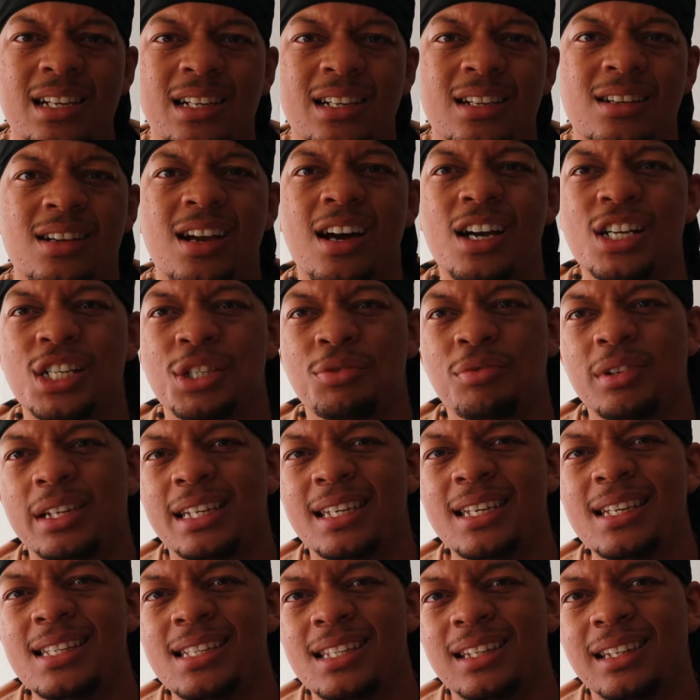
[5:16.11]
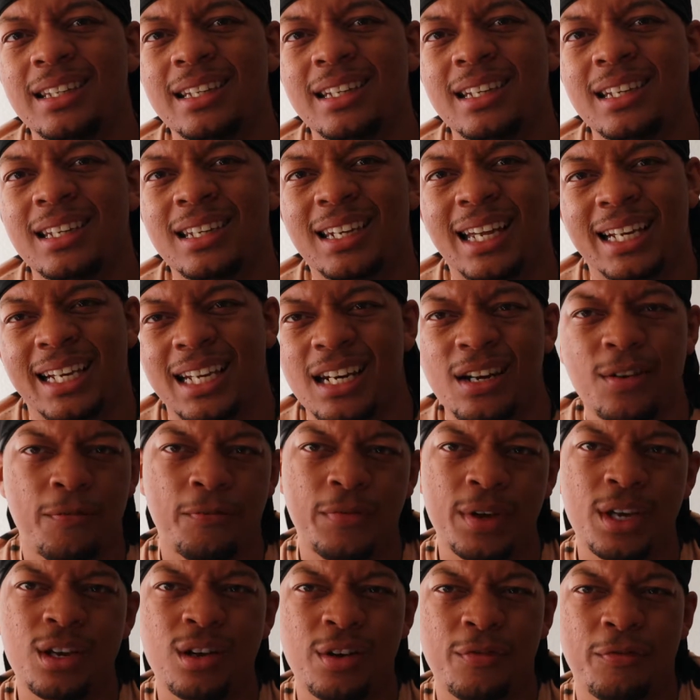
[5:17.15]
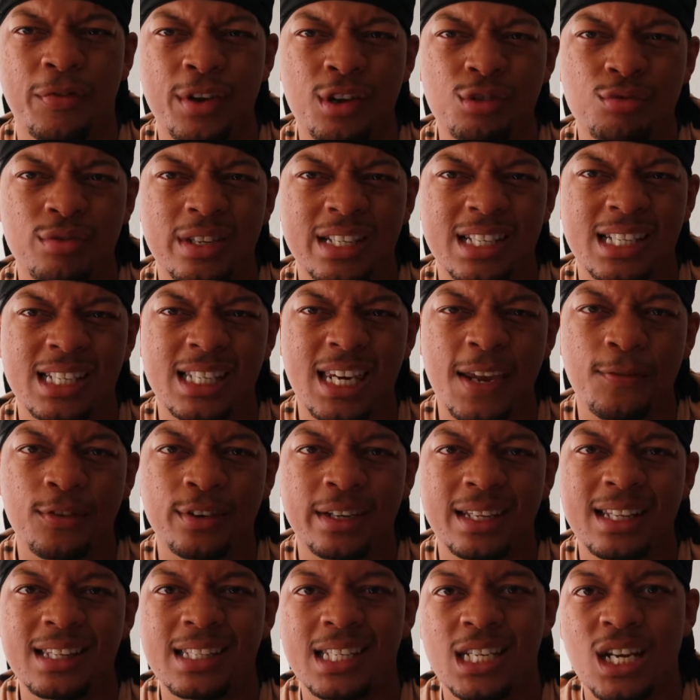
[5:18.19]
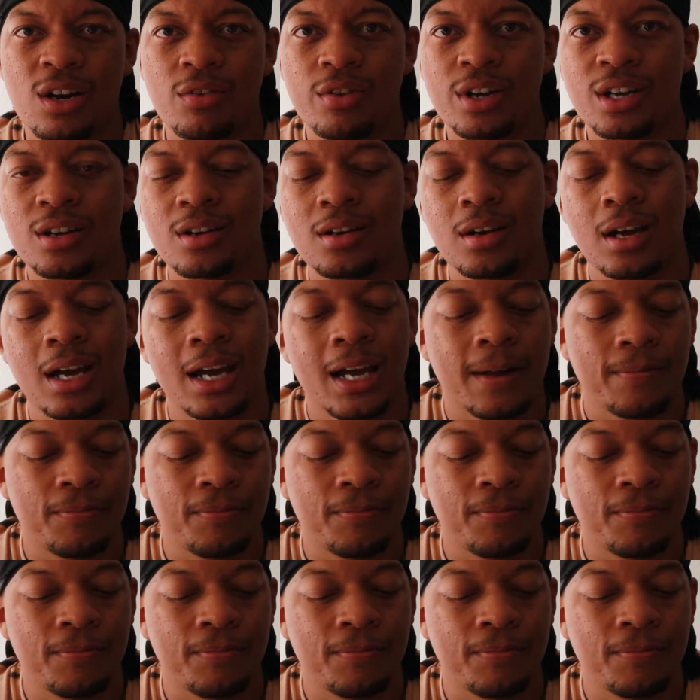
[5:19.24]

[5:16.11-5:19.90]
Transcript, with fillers: concussion really easily and like it didn't feel, it feels really stiff on the interior.